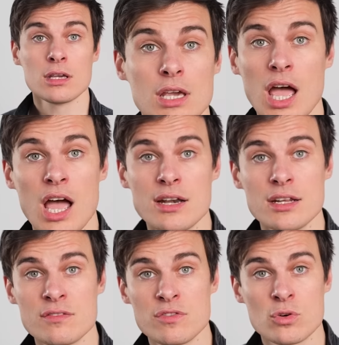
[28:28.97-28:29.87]
can't
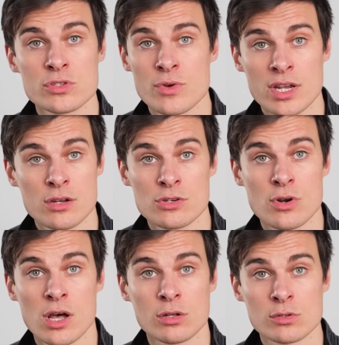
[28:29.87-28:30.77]
enforce rent
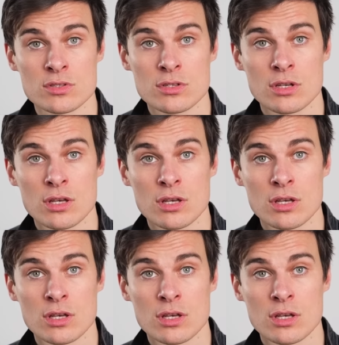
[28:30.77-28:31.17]
controls.